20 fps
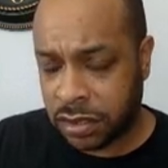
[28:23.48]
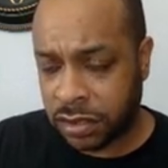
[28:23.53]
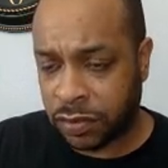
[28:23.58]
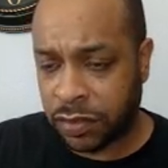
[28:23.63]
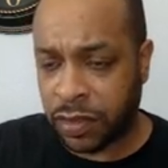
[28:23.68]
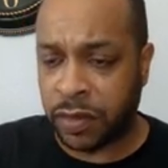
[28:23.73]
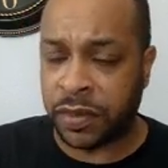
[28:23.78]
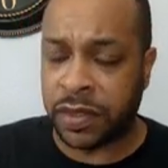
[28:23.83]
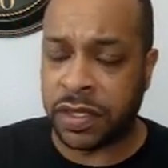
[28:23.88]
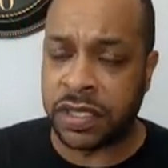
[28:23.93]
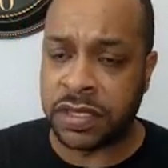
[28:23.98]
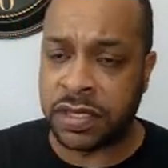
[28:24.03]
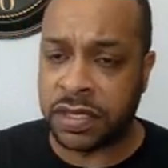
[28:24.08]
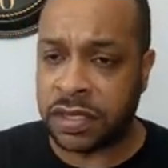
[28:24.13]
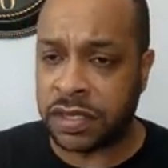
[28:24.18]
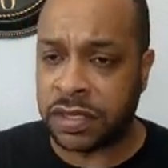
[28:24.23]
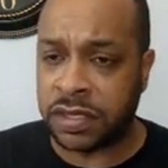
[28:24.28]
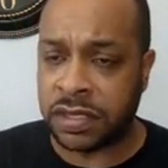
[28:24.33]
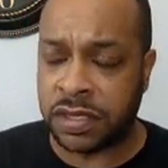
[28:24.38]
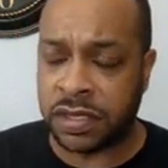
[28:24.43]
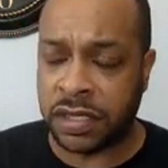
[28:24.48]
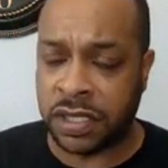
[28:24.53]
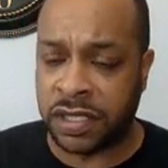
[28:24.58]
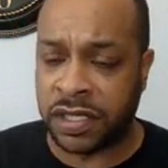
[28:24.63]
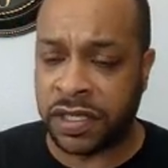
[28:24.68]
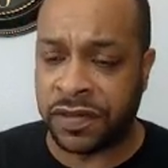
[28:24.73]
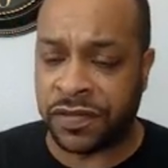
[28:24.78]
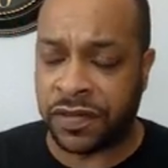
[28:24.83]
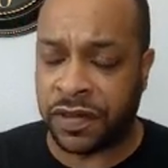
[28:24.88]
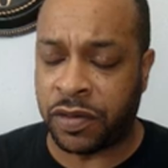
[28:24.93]
Remember, this is a
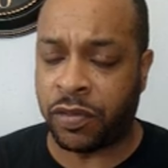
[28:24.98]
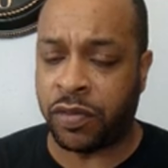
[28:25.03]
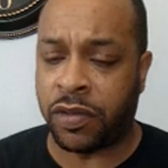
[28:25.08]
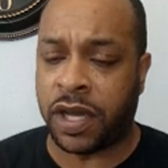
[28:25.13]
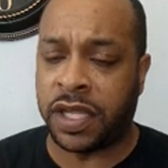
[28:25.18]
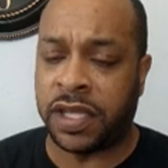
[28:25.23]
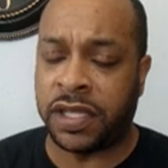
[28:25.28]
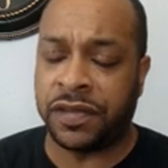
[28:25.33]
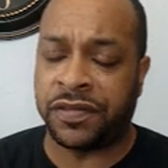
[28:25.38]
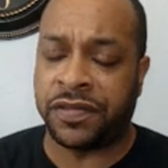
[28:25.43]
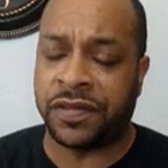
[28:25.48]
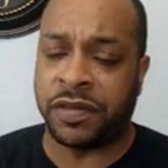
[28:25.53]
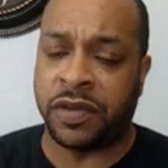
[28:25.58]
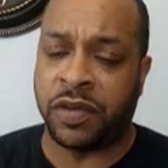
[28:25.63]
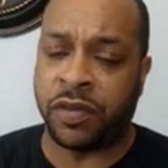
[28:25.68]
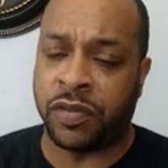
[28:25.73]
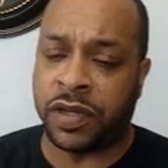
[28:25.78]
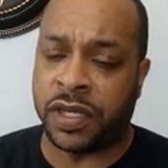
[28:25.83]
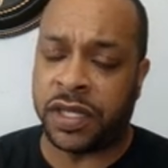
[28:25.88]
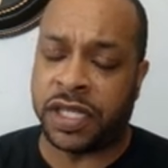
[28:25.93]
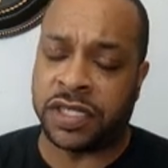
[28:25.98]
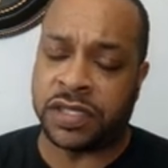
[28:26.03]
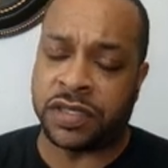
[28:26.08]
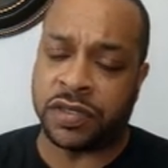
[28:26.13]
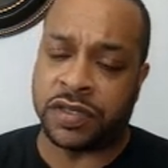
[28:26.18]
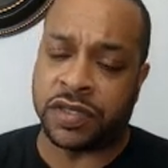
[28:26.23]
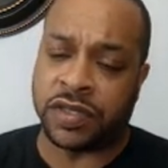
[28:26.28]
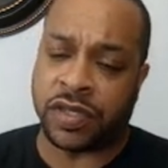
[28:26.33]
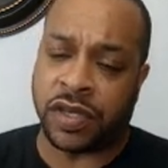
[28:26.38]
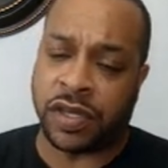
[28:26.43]
different wallet from the one
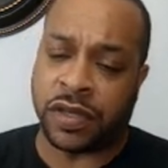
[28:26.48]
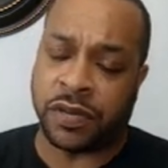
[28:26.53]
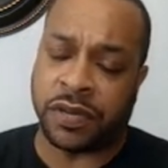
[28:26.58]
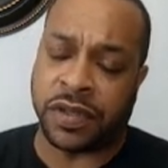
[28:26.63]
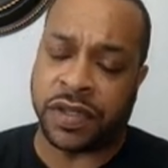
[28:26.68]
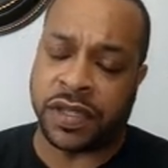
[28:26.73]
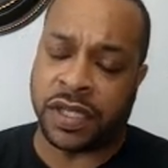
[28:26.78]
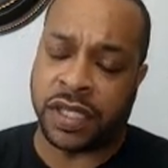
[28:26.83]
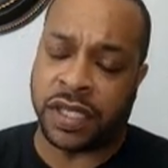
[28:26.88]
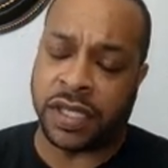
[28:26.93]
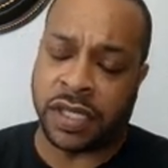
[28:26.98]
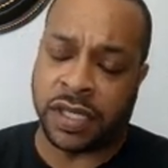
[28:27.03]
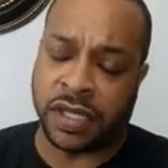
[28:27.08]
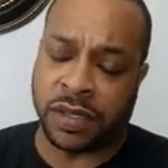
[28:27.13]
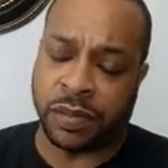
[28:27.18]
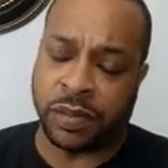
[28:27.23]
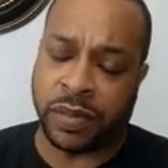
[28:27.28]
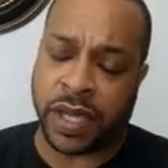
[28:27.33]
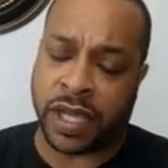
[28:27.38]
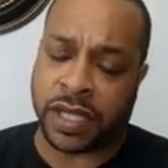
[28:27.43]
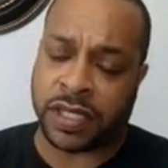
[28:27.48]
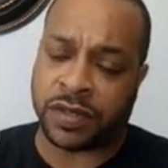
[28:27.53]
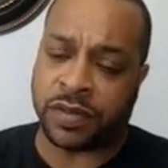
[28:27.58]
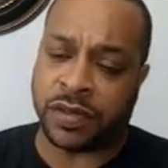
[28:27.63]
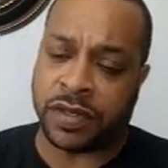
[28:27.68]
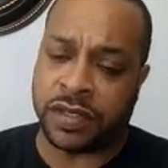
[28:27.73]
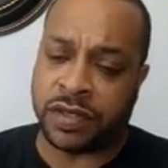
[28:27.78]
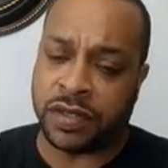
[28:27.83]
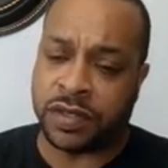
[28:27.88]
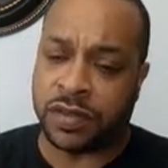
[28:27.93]
that you saw with the
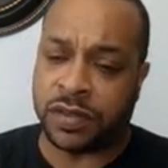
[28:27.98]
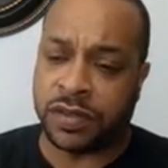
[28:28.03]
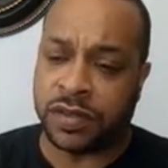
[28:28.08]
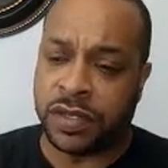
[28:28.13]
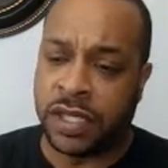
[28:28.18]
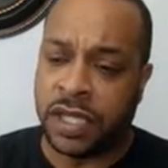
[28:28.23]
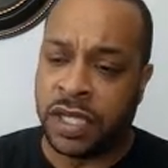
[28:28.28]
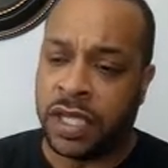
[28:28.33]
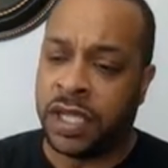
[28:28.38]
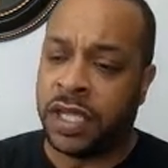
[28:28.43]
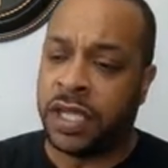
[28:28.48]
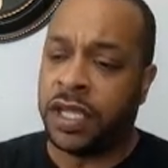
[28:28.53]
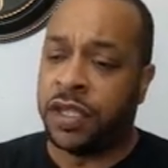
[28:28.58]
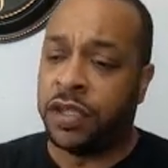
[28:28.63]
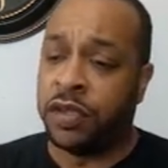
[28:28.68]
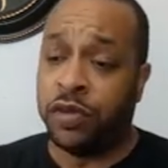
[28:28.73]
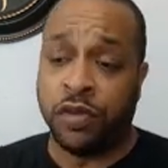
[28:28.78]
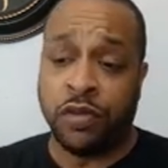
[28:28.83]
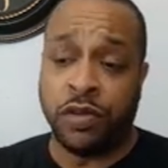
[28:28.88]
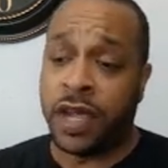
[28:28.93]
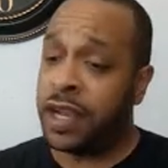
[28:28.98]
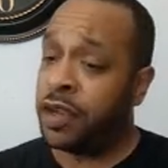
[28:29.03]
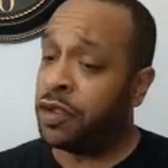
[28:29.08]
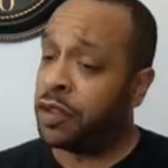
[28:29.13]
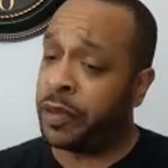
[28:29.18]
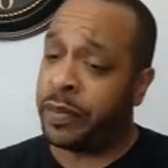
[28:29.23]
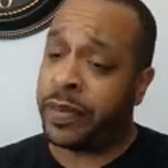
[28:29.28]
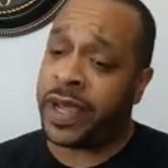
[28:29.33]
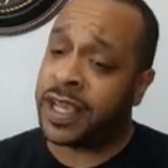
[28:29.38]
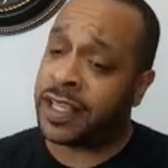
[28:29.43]
password too. You do not
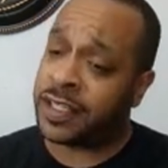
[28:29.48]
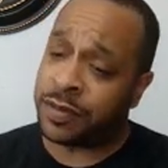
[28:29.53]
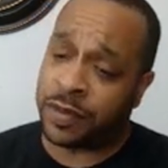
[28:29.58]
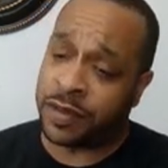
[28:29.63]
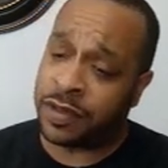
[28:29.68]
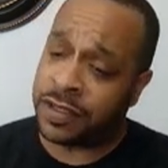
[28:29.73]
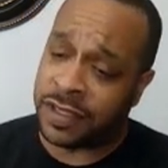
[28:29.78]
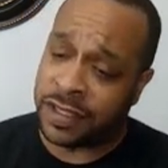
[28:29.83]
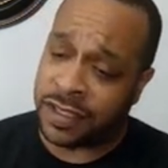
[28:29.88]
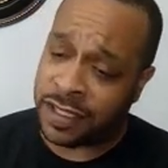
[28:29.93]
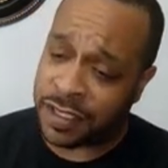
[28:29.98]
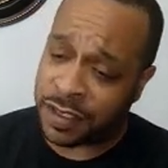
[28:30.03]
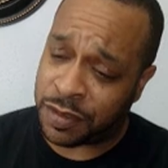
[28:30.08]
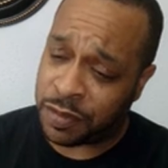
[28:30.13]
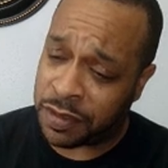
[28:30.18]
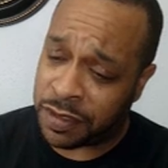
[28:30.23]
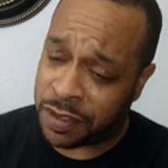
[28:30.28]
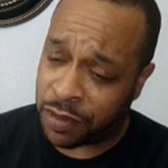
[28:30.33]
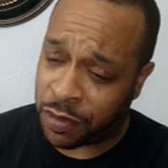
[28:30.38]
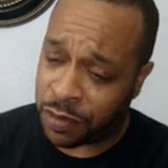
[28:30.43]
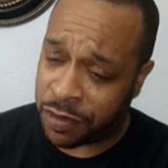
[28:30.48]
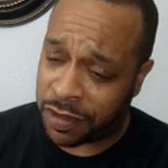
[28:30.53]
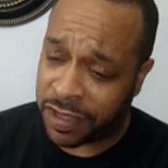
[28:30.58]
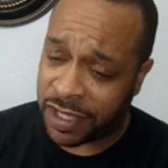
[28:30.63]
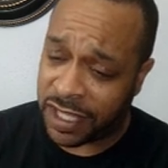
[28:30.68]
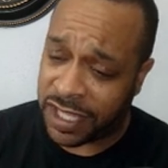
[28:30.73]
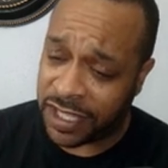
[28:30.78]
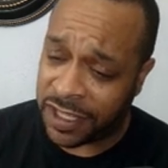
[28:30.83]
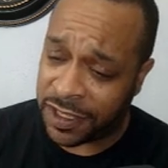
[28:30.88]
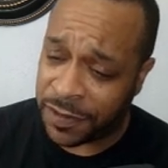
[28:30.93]
know the password to this one or
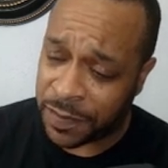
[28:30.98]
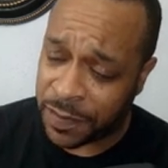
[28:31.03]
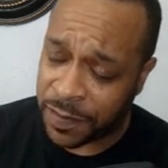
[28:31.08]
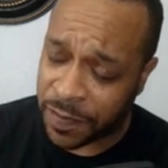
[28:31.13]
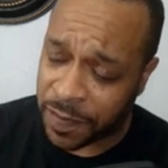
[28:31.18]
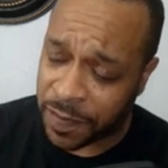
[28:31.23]
the